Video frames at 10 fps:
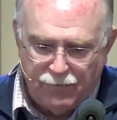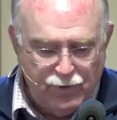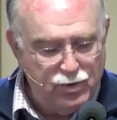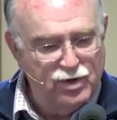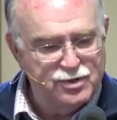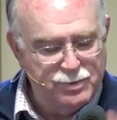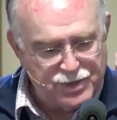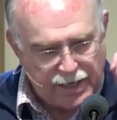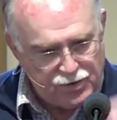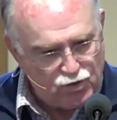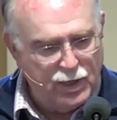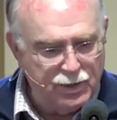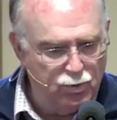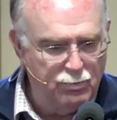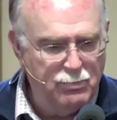Every Christmas, I
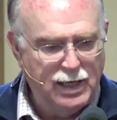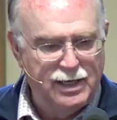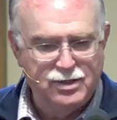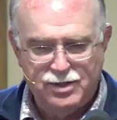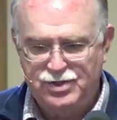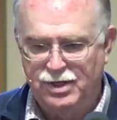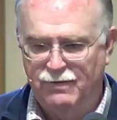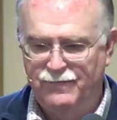try to remind us